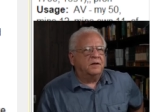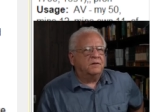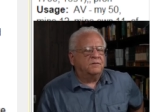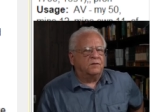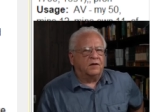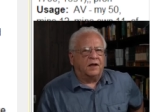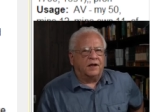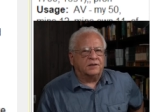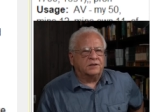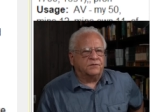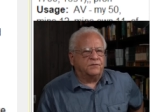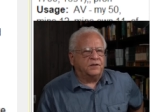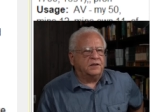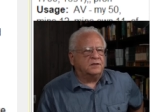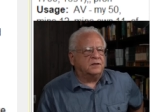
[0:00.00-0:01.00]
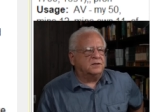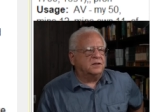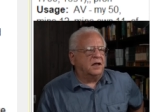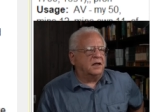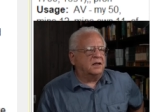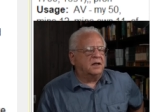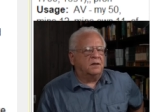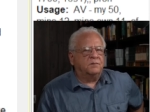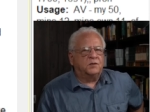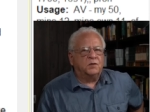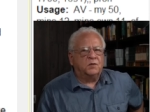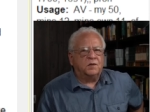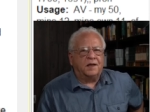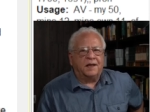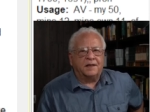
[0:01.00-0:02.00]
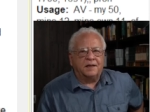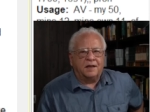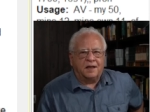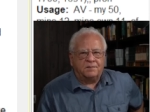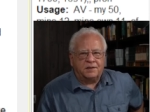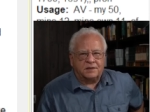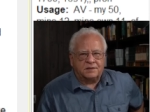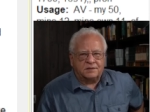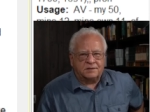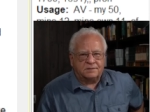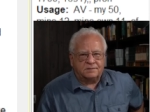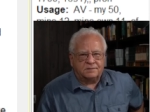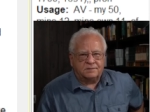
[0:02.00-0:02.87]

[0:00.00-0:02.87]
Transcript: philosophy, it does not come through economics.